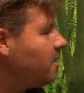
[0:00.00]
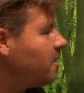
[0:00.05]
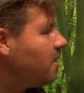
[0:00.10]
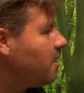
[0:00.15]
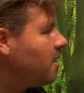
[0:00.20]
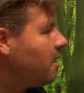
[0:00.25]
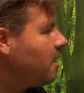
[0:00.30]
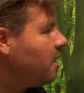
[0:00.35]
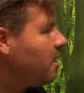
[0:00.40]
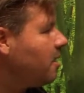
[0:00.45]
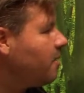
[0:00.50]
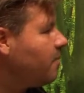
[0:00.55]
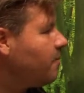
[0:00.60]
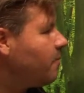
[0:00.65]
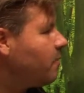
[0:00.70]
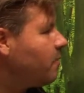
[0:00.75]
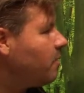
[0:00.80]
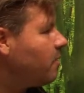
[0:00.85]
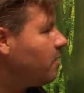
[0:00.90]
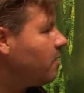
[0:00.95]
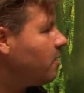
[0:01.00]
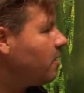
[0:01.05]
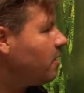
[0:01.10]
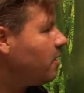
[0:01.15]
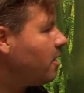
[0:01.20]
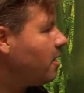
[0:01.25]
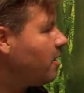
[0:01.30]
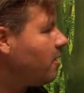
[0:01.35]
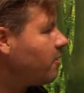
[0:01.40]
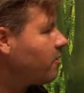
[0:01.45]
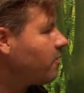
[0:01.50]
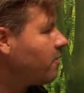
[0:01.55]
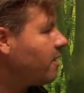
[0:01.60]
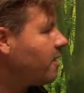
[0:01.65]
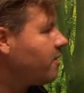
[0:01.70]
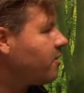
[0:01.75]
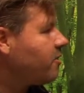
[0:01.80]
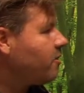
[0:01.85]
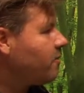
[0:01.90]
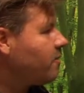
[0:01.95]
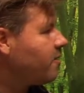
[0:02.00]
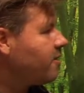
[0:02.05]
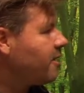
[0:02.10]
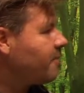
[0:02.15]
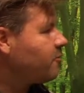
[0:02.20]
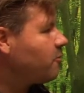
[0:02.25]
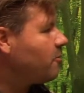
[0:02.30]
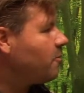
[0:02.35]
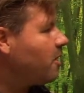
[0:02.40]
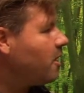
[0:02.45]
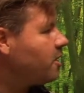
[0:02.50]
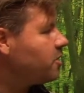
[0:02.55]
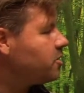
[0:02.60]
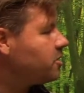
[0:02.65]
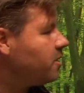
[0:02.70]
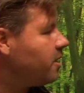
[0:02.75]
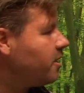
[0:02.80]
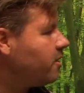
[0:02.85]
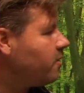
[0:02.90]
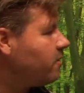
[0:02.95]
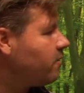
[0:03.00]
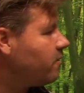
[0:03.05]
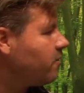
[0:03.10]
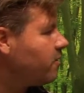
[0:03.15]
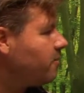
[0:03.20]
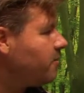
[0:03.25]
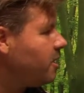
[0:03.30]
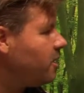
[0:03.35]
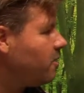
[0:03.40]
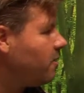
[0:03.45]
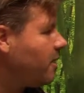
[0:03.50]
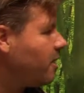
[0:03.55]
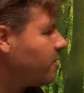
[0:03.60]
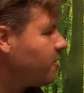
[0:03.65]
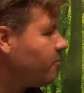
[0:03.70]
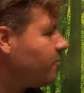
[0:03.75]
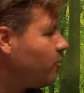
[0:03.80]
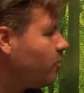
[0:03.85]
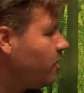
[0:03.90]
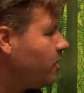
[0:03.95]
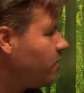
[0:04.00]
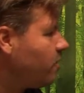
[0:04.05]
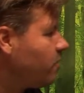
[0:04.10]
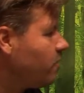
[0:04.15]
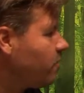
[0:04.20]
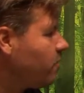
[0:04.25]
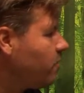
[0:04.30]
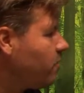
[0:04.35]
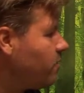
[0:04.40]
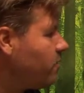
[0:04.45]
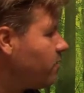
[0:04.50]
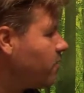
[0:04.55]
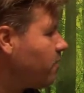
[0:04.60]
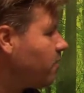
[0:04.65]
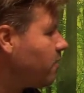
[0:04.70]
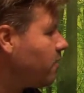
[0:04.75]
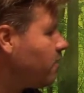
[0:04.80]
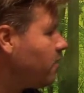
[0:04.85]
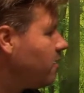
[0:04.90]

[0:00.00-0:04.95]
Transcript: It also has the receptor modulators, amino acid precursors.